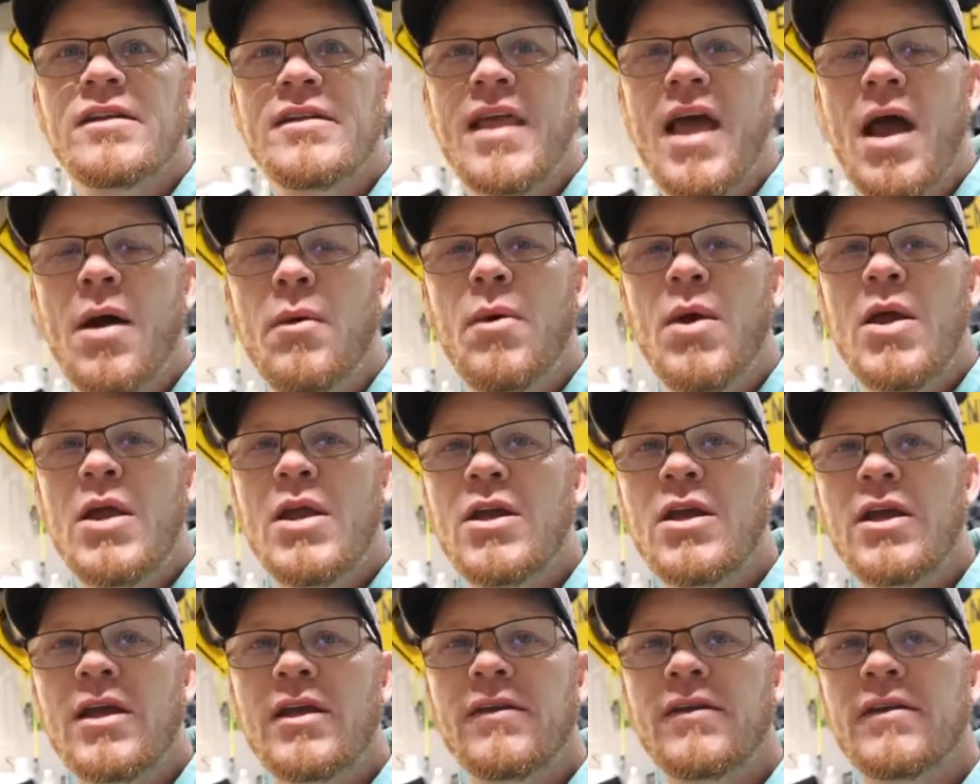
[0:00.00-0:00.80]
That way
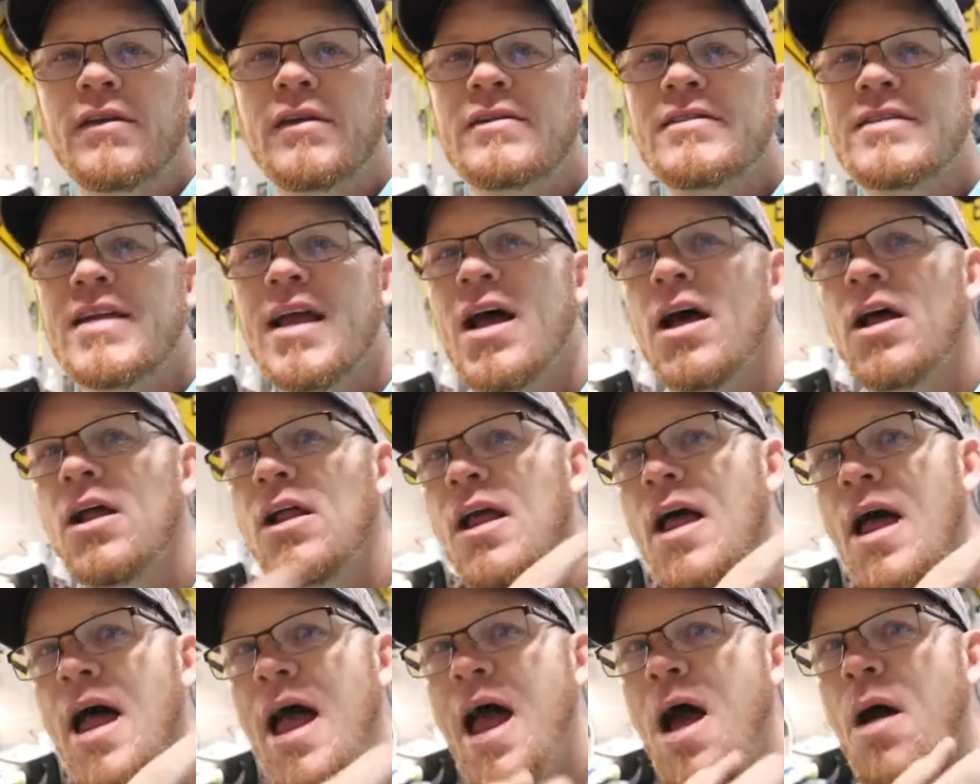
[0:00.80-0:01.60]
you can tell
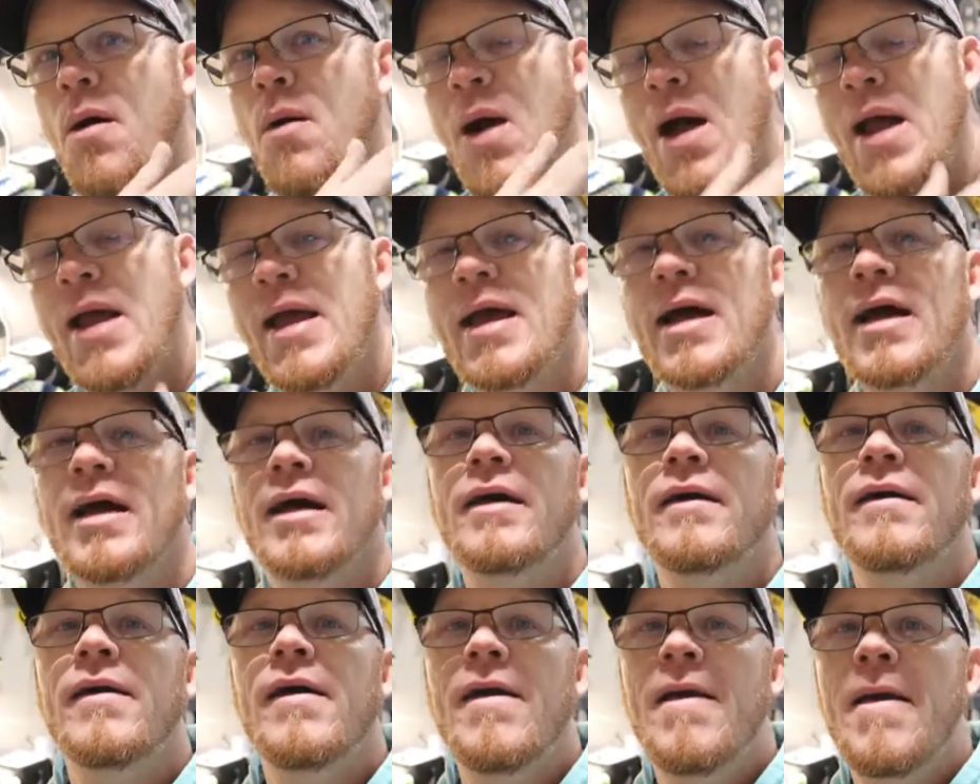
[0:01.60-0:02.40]
how
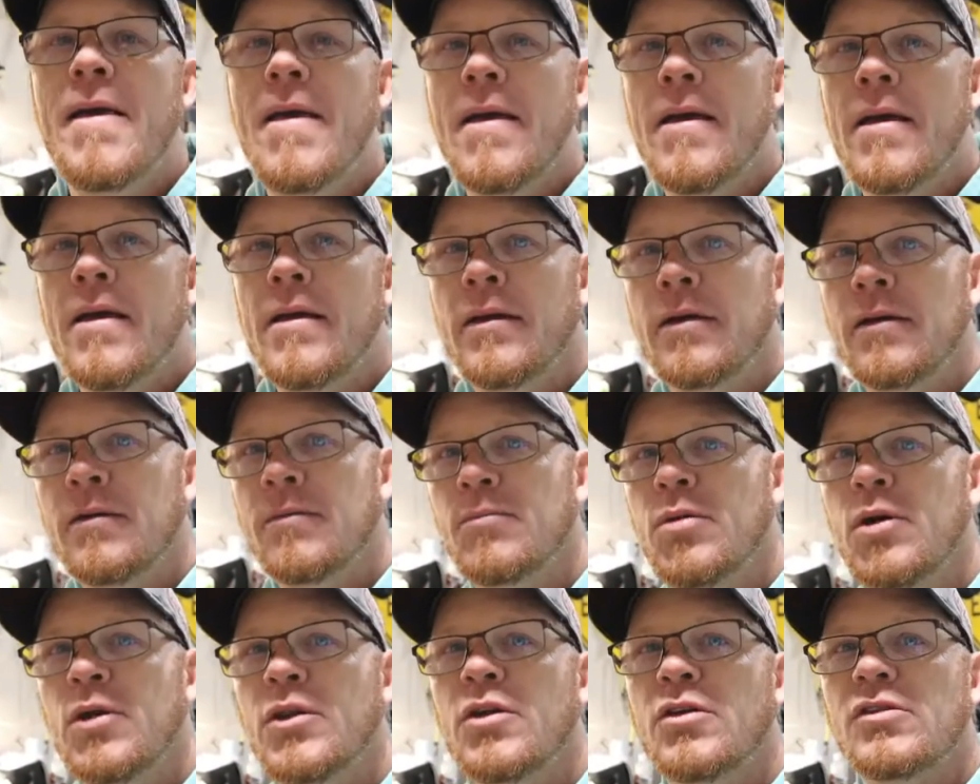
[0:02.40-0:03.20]
I
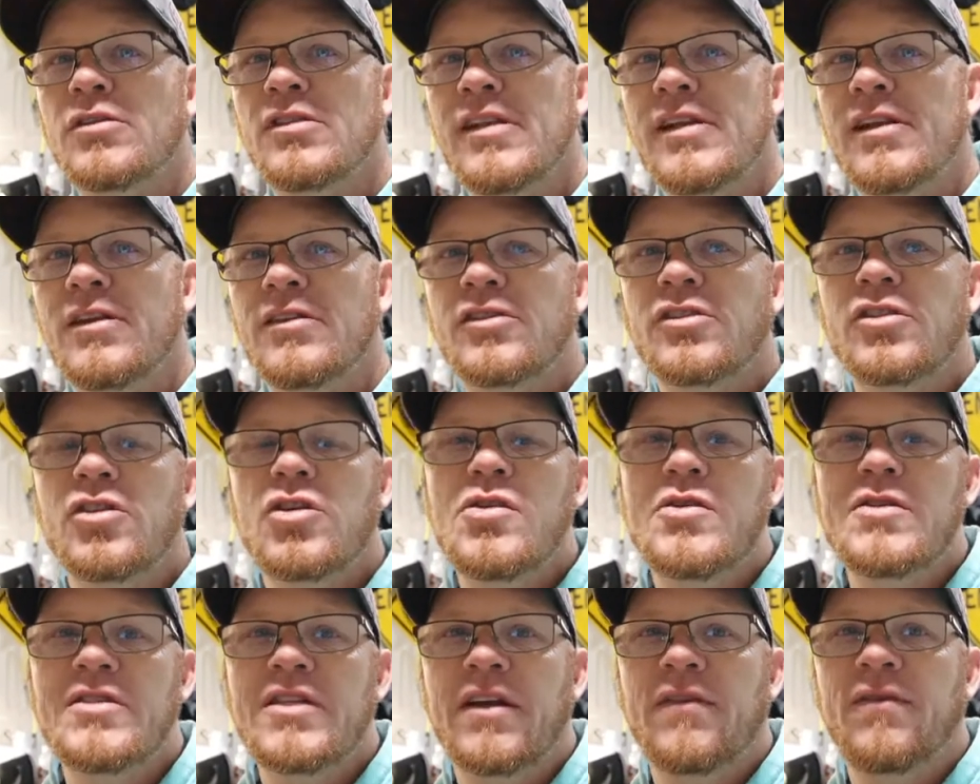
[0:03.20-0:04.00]
put those little
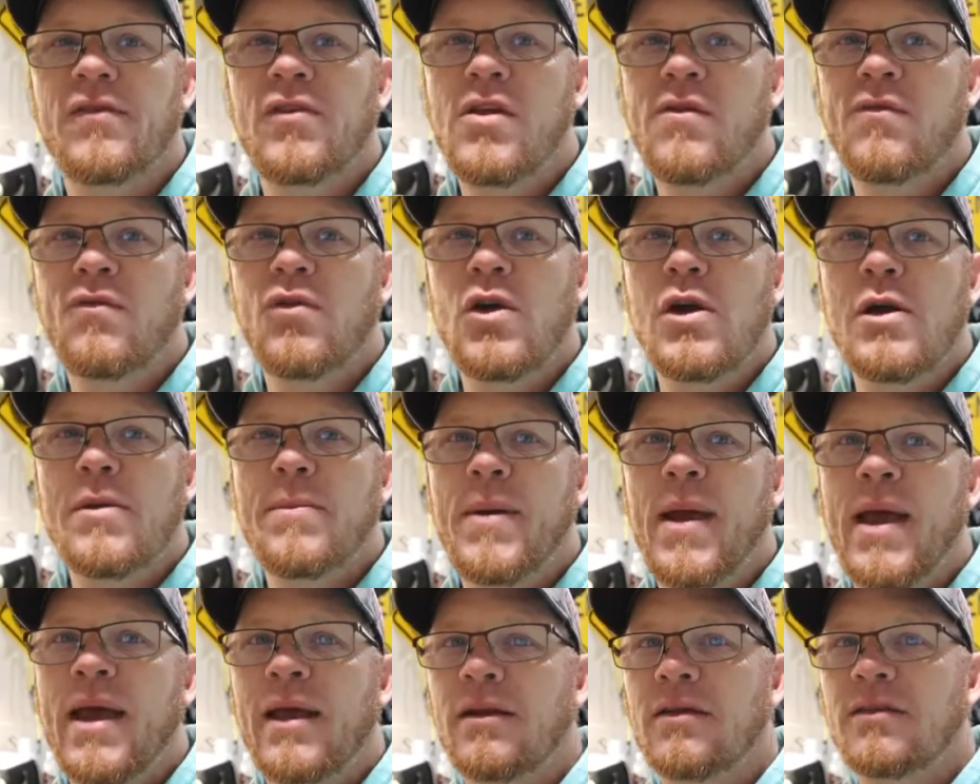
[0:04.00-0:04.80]
screws in for the freedom
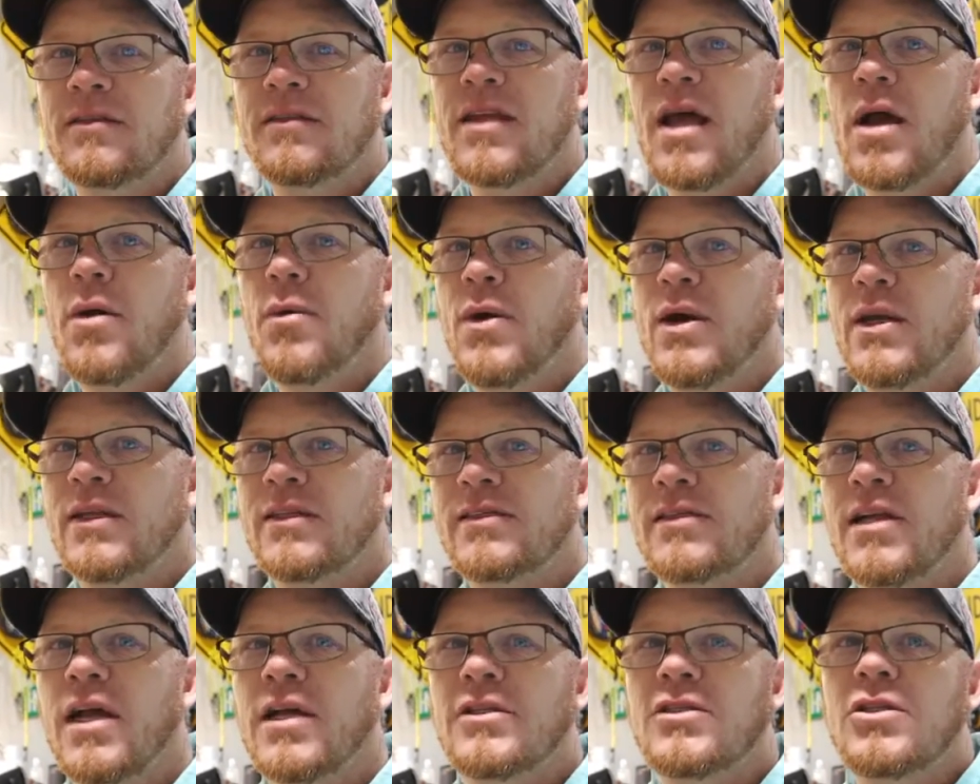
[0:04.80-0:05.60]
panels. That way
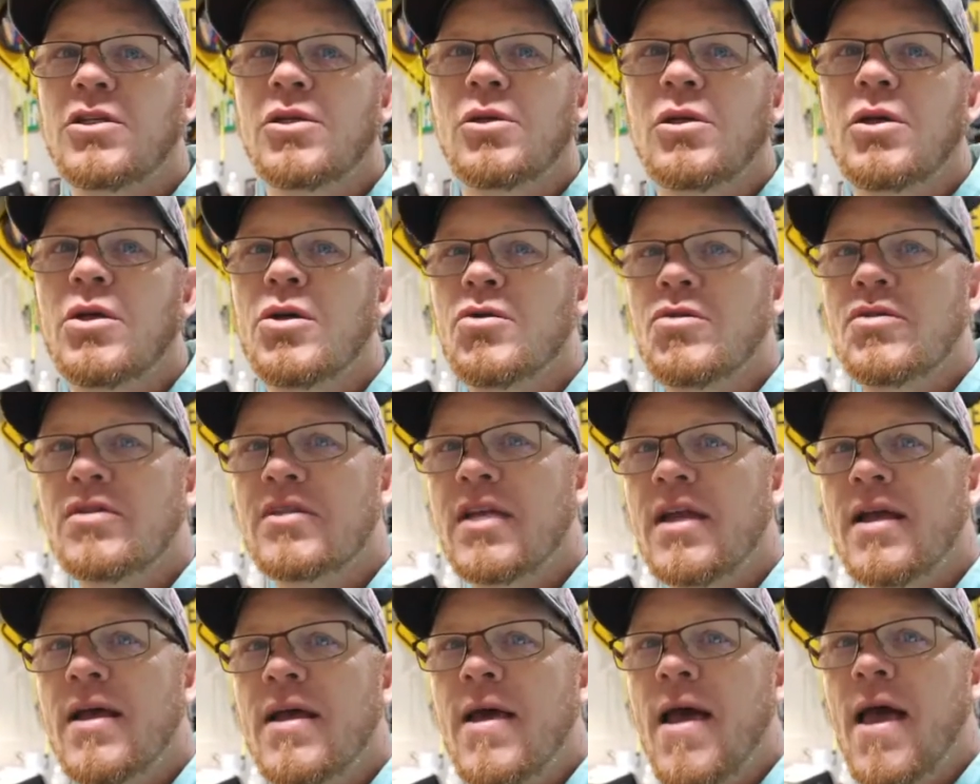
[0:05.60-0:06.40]
it's not too
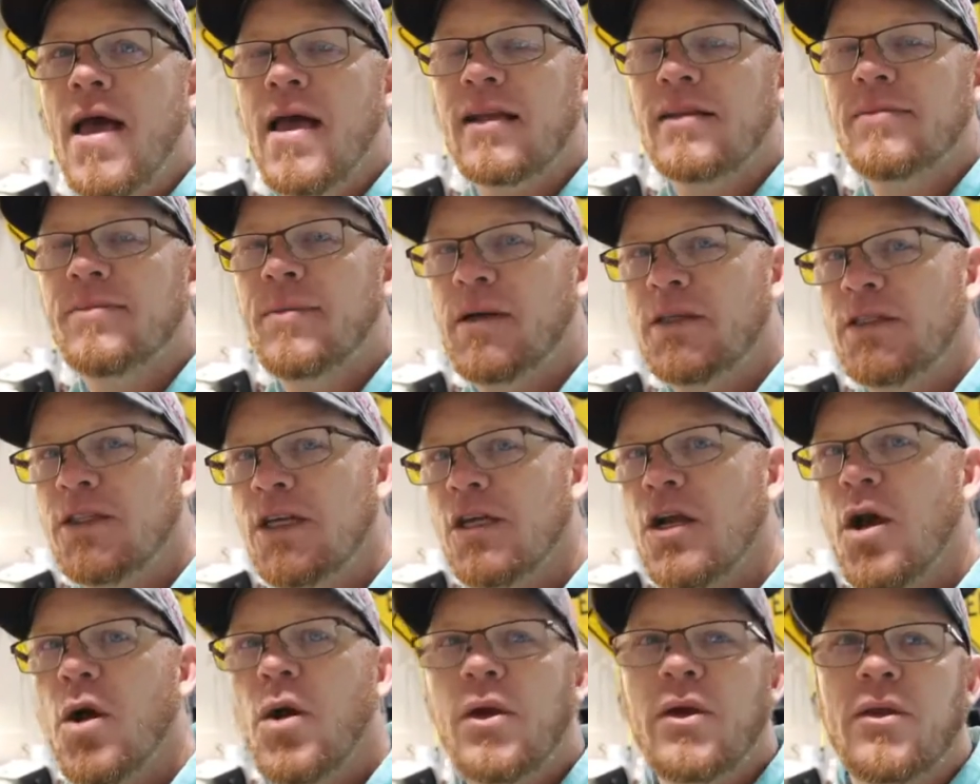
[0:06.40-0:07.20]
loose,
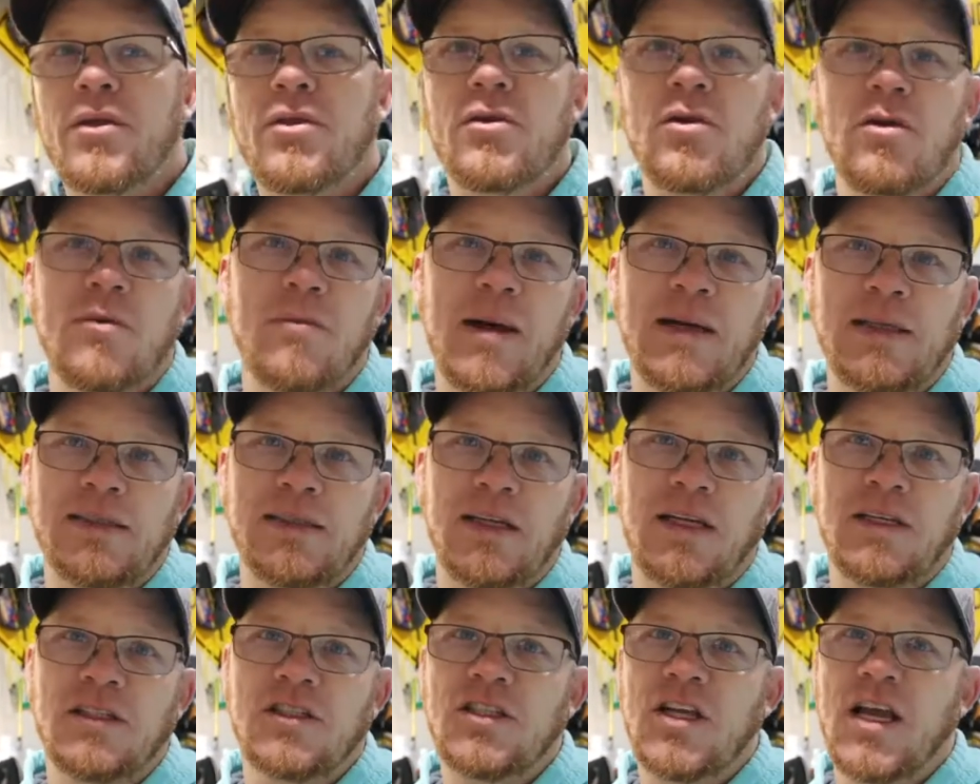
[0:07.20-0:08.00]
especially going through my
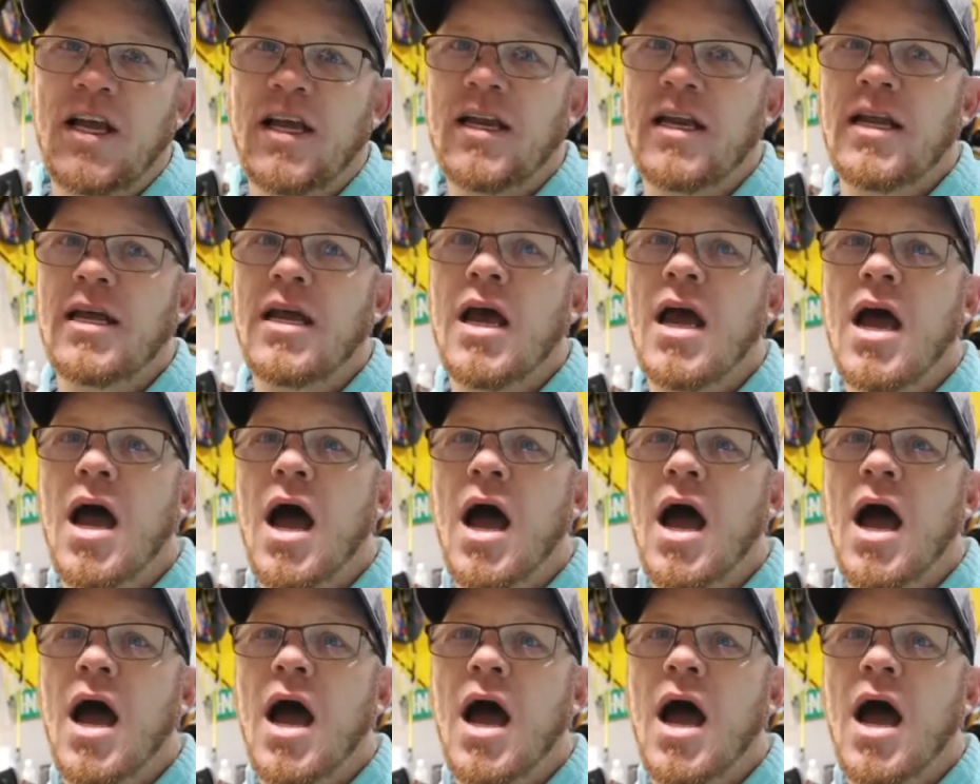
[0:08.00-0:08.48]
sunshade.